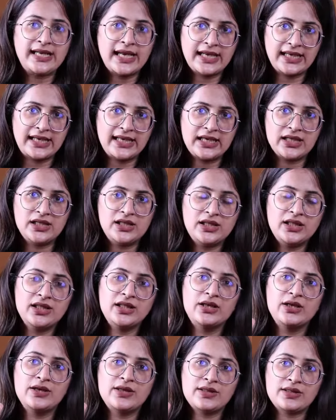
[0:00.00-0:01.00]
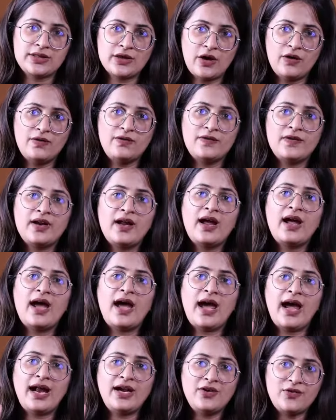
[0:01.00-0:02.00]
technical, soft
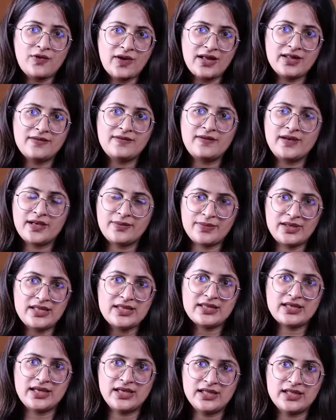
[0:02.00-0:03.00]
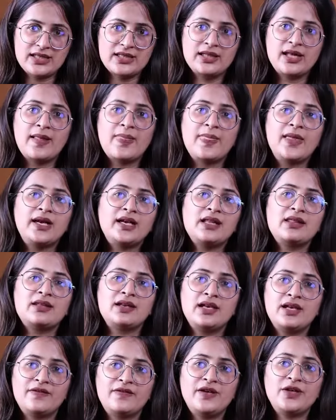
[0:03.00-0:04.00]
and transferable skills that is
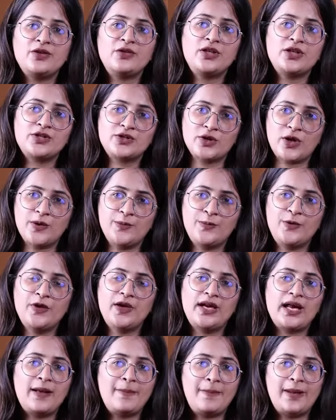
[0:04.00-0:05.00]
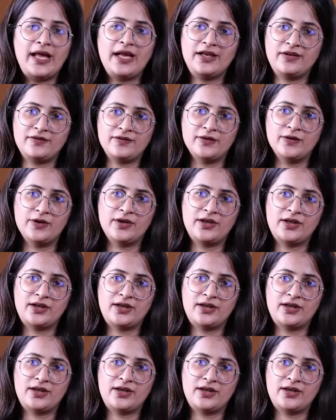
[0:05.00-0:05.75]
relevant to the job you are applying for.